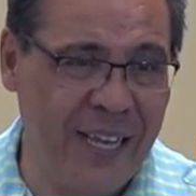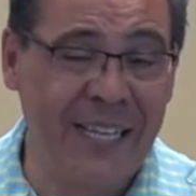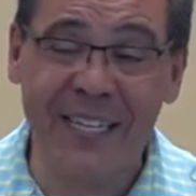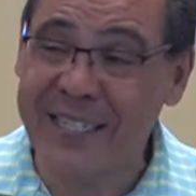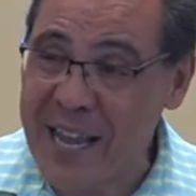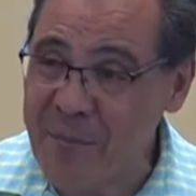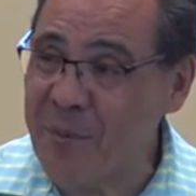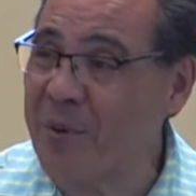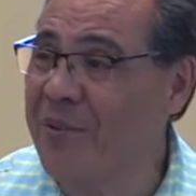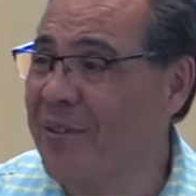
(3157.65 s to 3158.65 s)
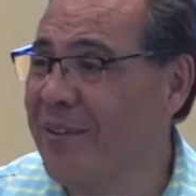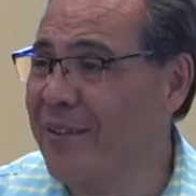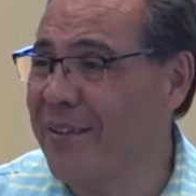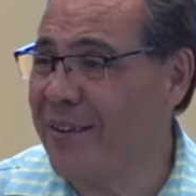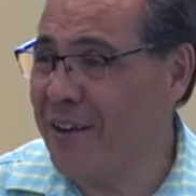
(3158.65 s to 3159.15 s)
in the temple
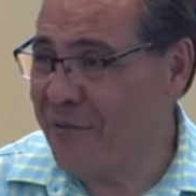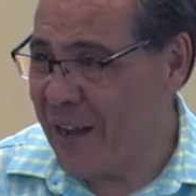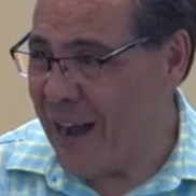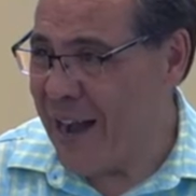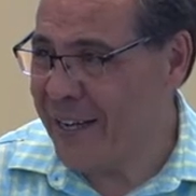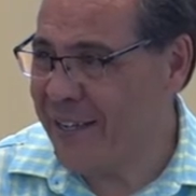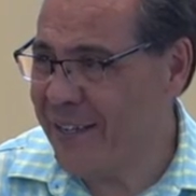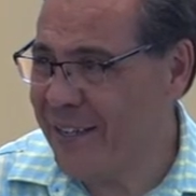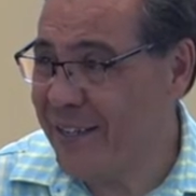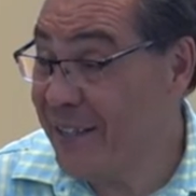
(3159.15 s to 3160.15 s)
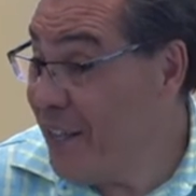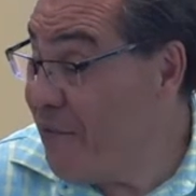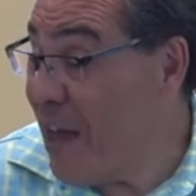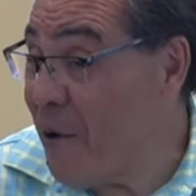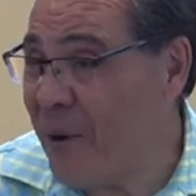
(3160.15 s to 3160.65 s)
of God.
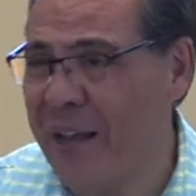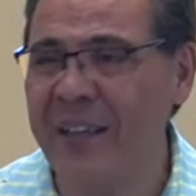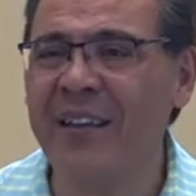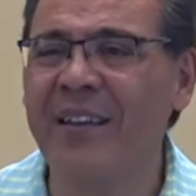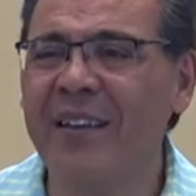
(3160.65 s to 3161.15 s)
Live that way.